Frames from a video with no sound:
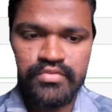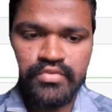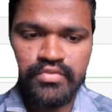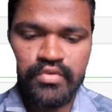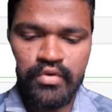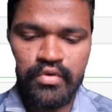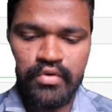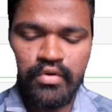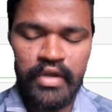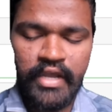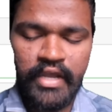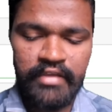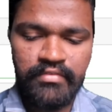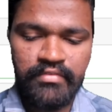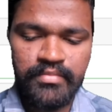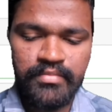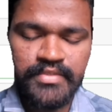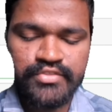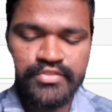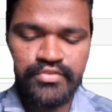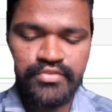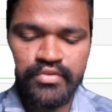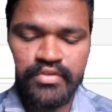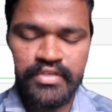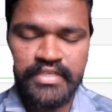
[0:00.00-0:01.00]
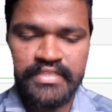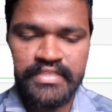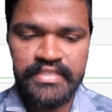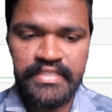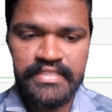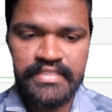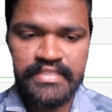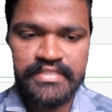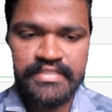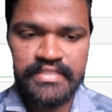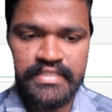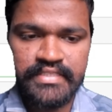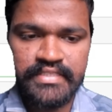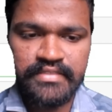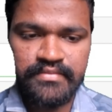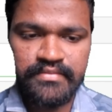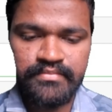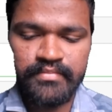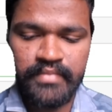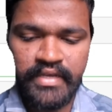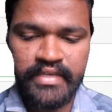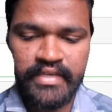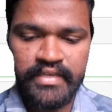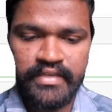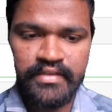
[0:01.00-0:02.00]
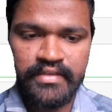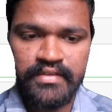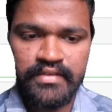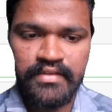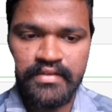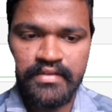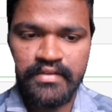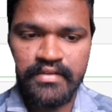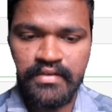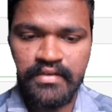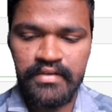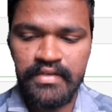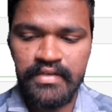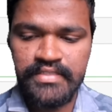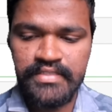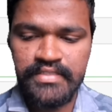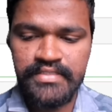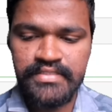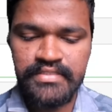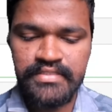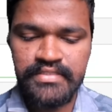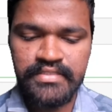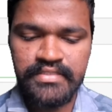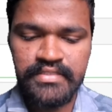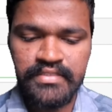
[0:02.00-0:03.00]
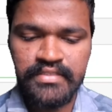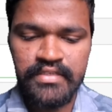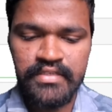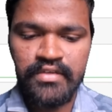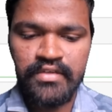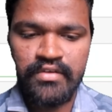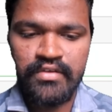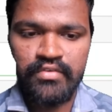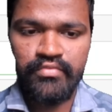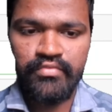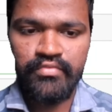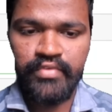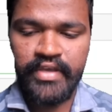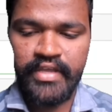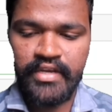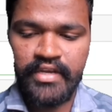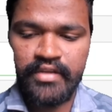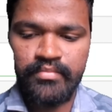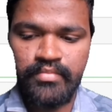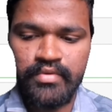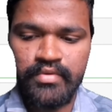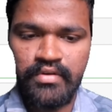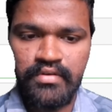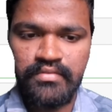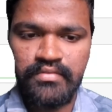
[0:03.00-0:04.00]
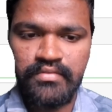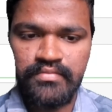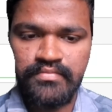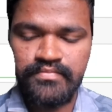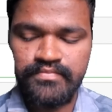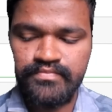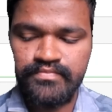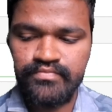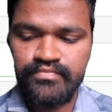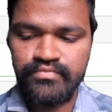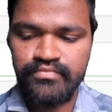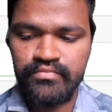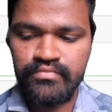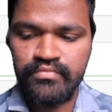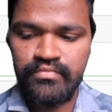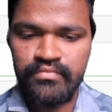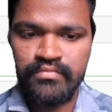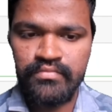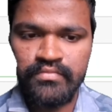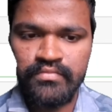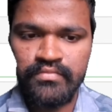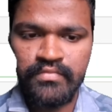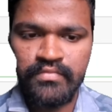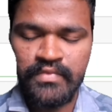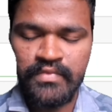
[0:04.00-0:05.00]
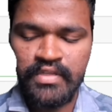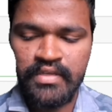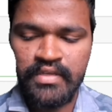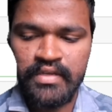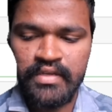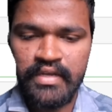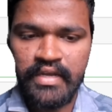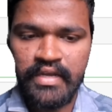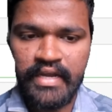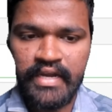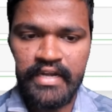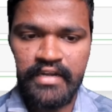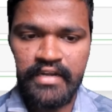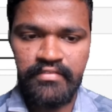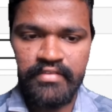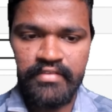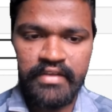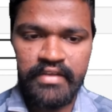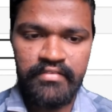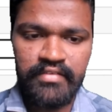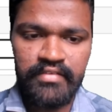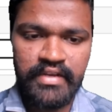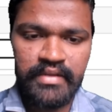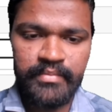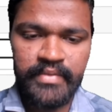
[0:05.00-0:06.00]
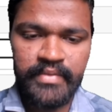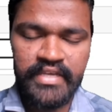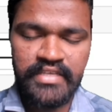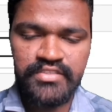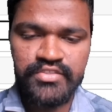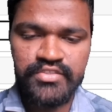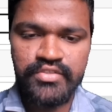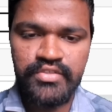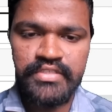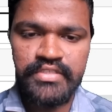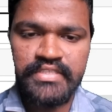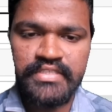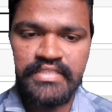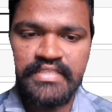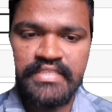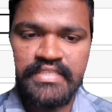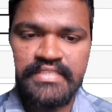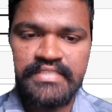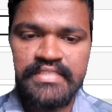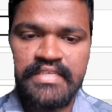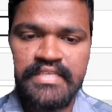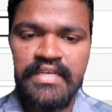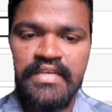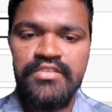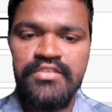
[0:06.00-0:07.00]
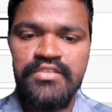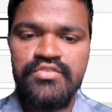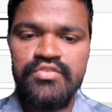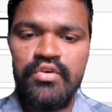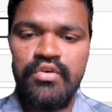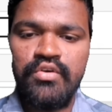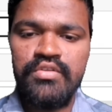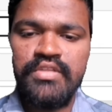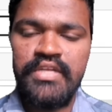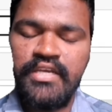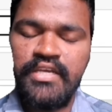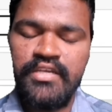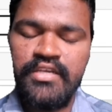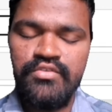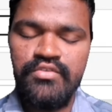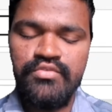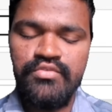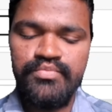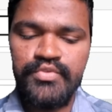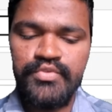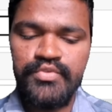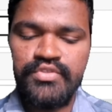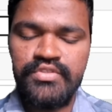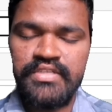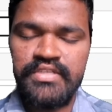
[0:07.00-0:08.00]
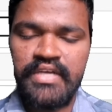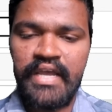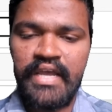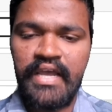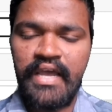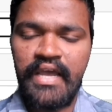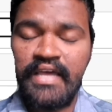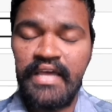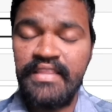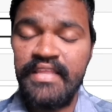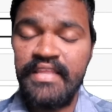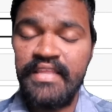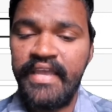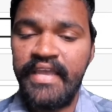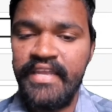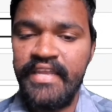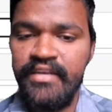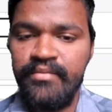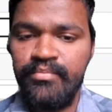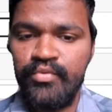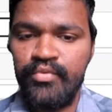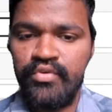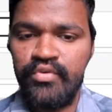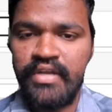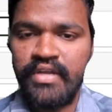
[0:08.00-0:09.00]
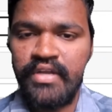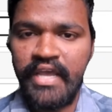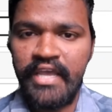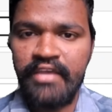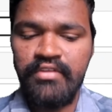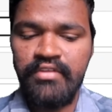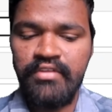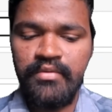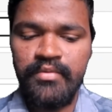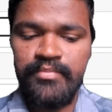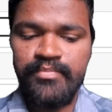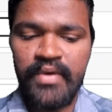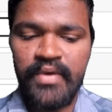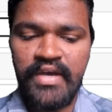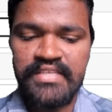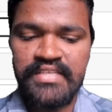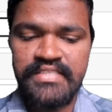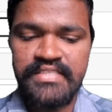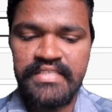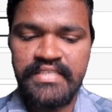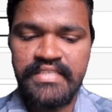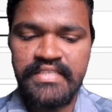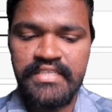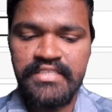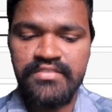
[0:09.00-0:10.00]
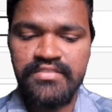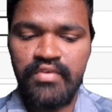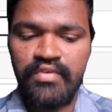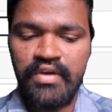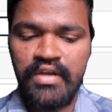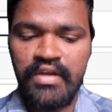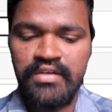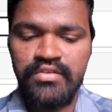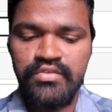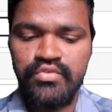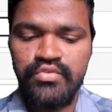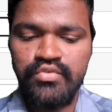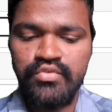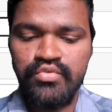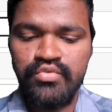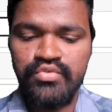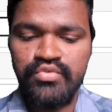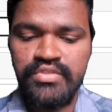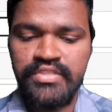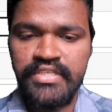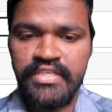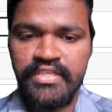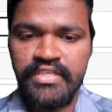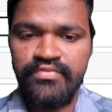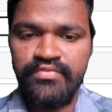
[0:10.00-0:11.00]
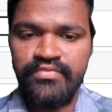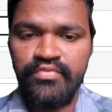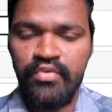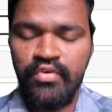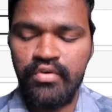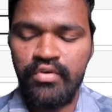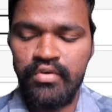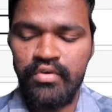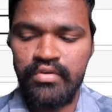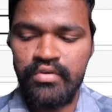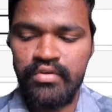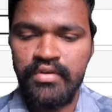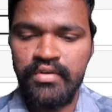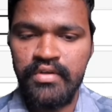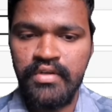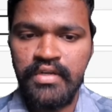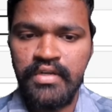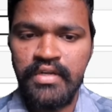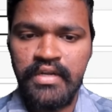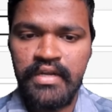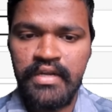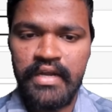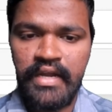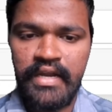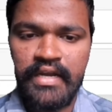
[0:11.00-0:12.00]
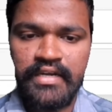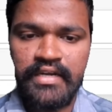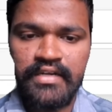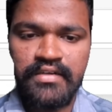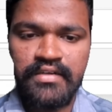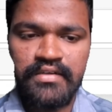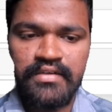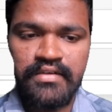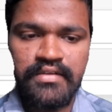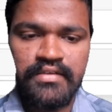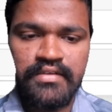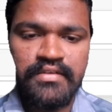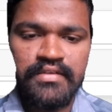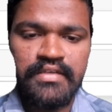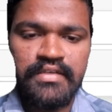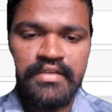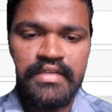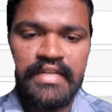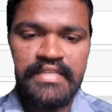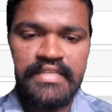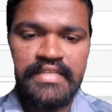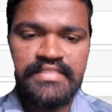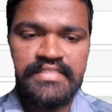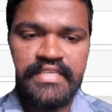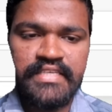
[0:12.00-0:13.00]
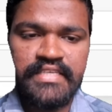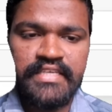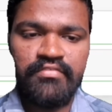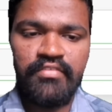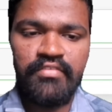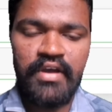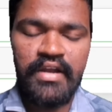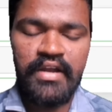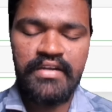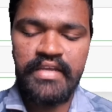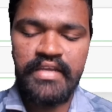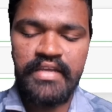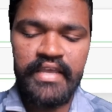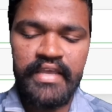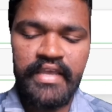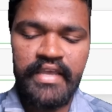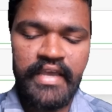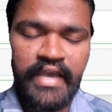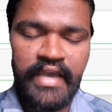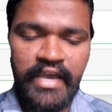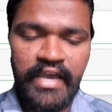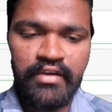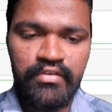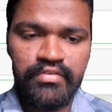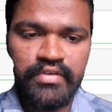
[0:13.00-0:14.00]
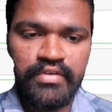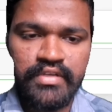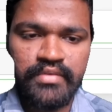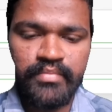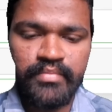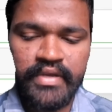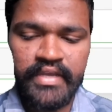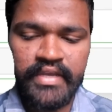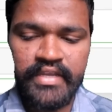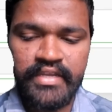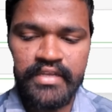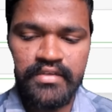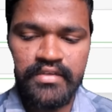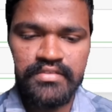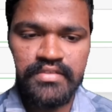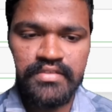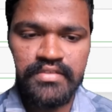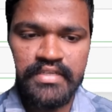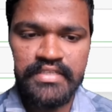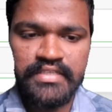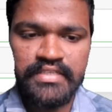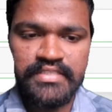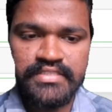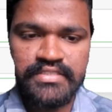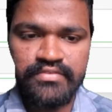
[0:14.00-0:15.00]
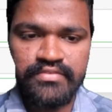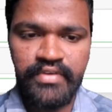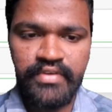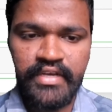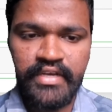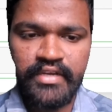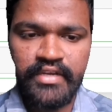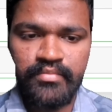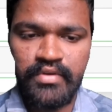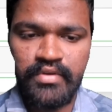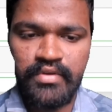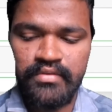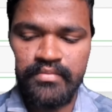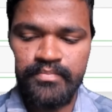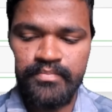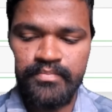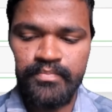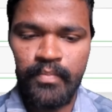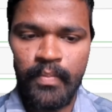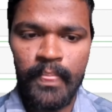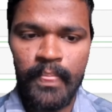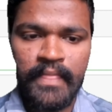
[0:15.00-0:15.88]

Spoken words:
So I will be storing this in my list variable. And whenever I'm executing this, so that I input, the input I will be passing is 1, 2, 3, 4. And let's see what I have in my list variable.